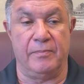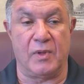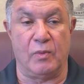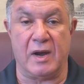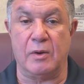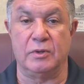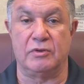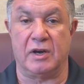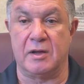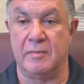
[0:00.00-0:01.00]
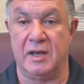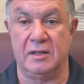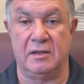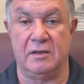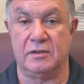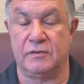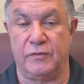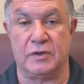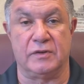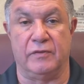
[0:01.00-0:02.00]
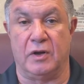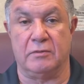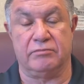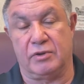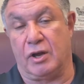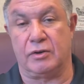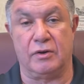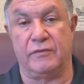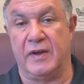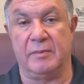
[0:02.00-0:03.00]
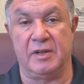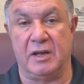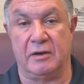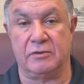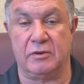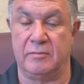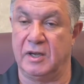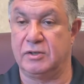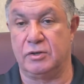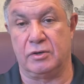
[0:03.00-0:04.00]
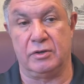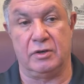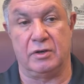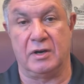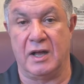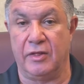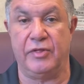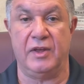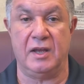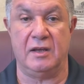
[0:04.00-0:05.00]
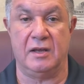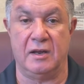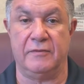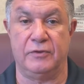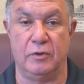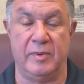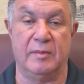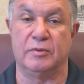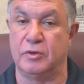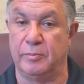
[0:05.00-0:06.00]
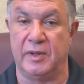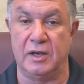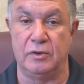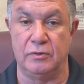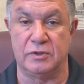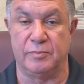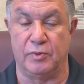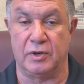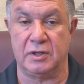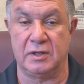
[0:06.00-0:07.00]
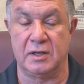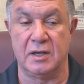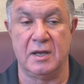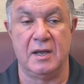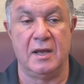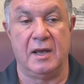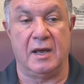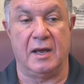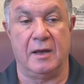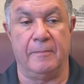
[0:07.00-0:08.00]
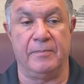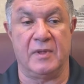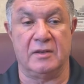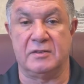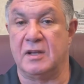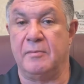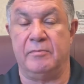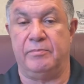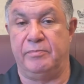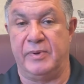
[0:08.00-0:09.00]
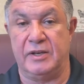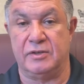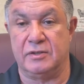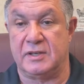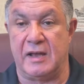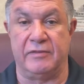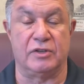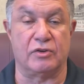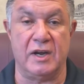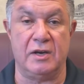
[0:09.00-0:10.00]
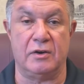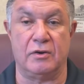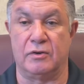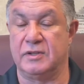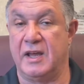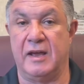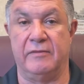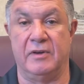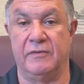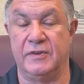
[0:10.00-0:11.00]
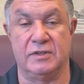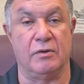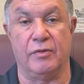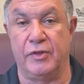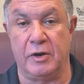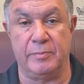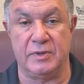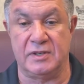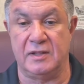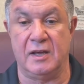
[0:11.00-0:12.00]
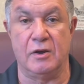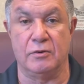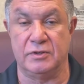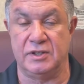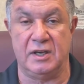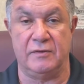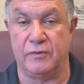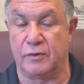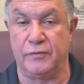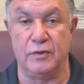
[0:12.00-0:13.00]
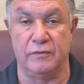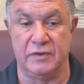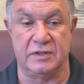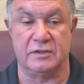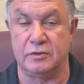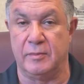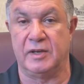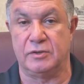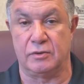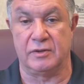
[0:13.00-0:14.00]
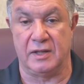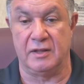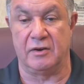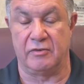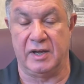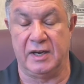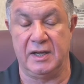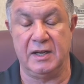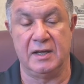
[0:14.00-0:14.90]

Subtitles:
What I would recommend is, first of all, talk to your family doctor, make sure you're healthy enough to be able to play a new sport. Some patients have a trainer or they have a physical therapist that they go see for a few visits to make sure that they're ready.